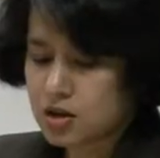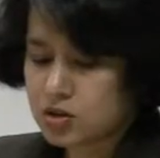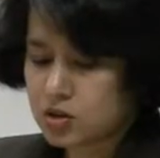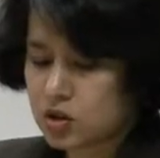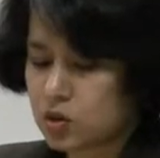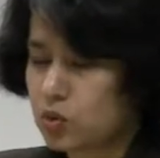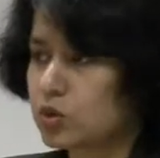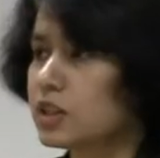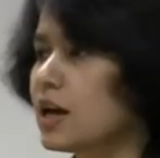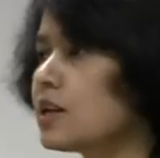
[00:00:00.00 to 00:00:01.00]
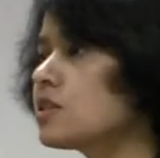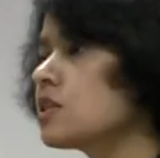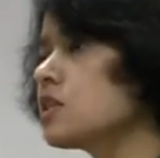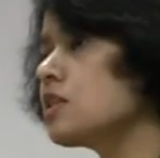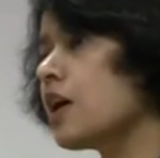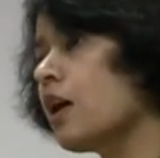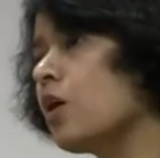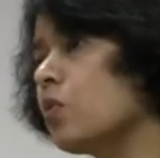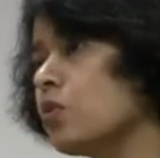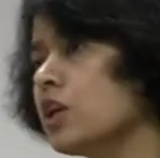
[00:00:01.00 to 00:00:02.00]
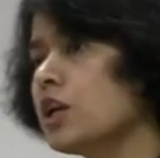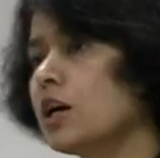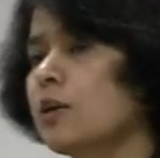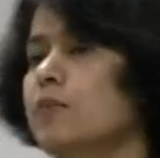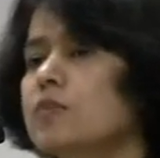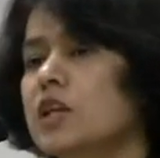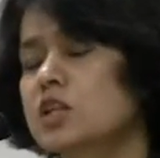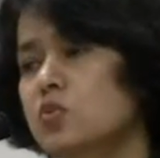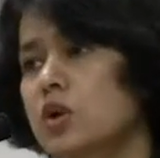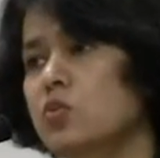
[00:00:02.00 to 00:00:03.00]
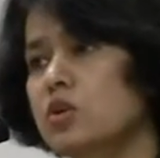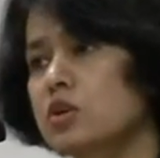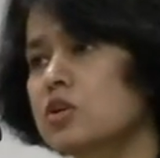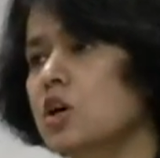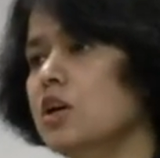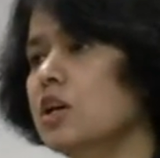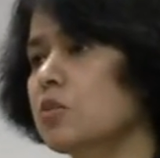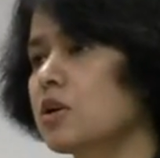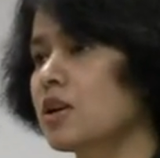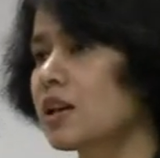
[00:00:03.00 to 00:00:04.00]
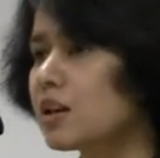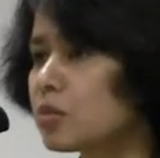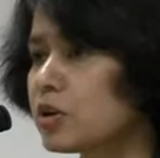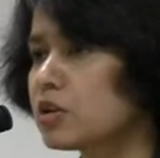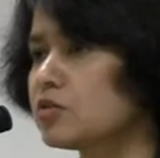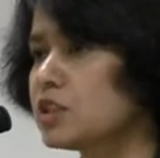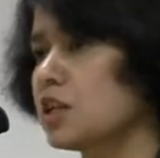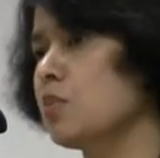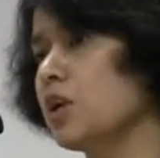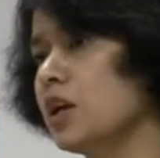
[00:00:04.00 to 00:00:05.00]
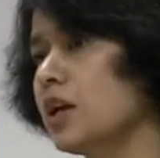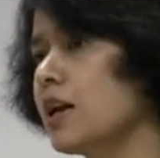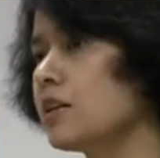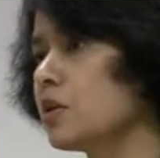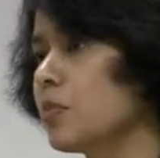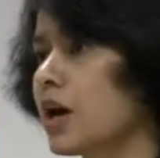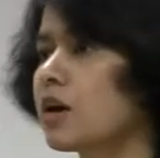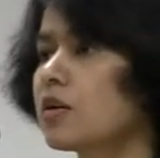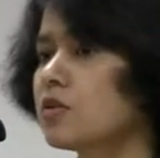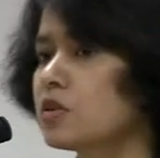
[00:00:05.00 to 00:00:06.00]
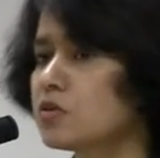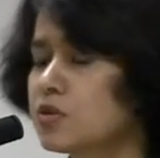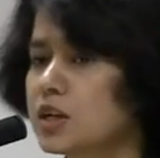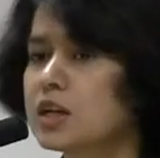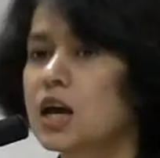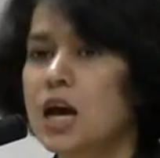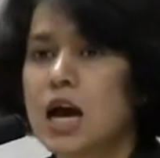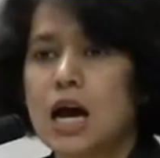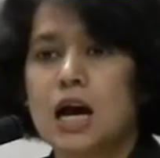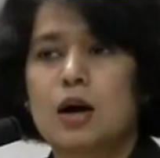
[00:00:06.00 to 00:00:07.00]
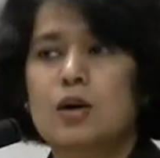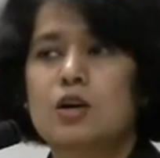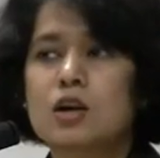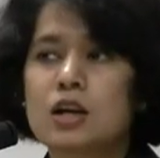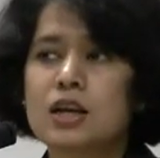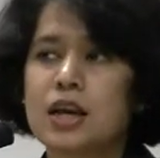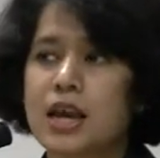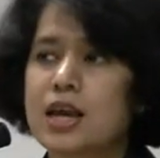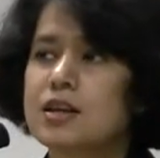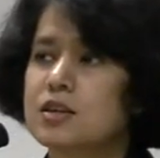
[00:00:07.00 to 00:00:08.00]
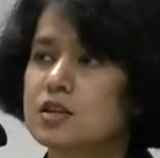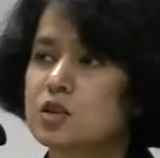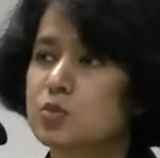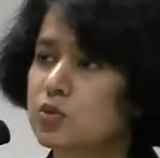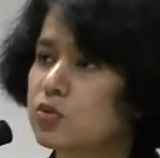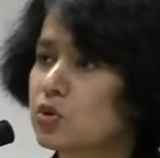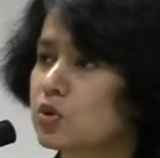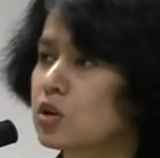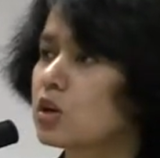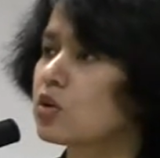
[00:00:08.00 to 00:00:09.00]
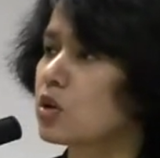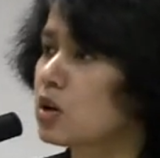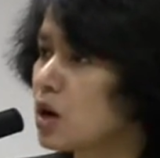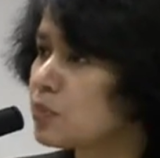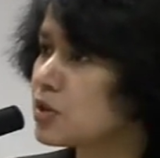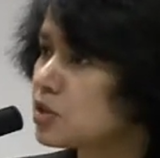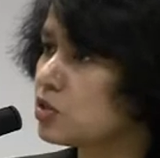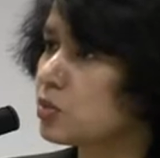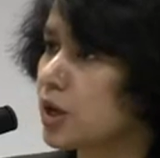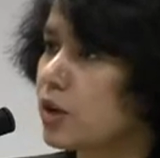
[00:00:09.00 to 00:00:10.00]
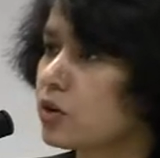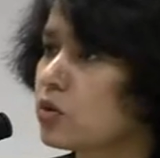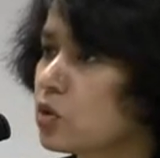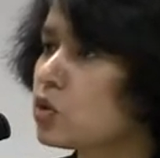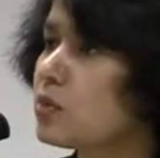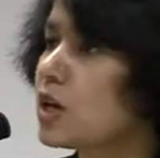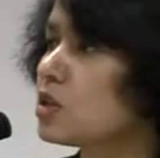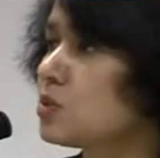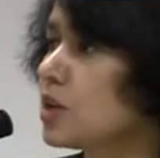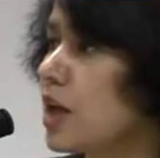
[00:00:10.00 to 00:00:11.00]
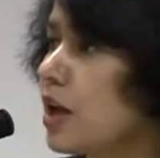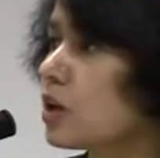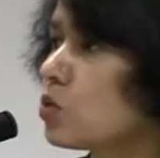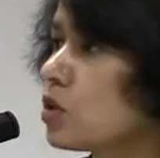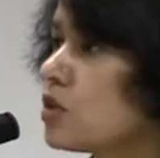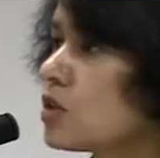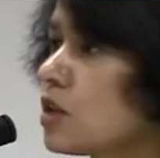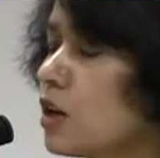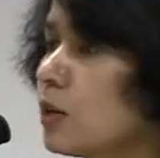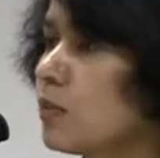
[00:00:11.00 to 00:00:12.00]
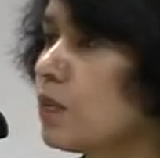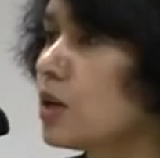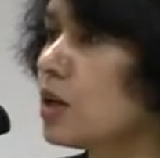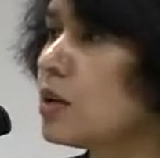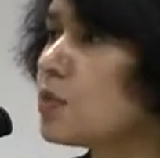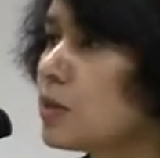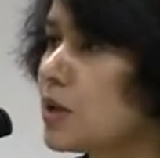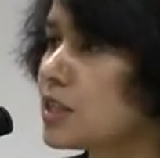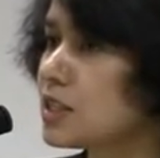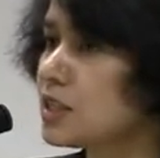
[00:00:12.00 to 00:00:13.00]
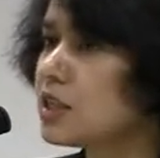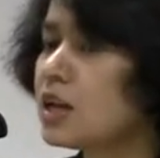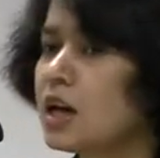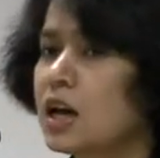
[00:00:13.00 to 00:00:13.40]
So that's how that's why we're talking about a little bit of GMA and then background of it. Early 80s, before Comprehensive Plan or Growth Management Act was implemented,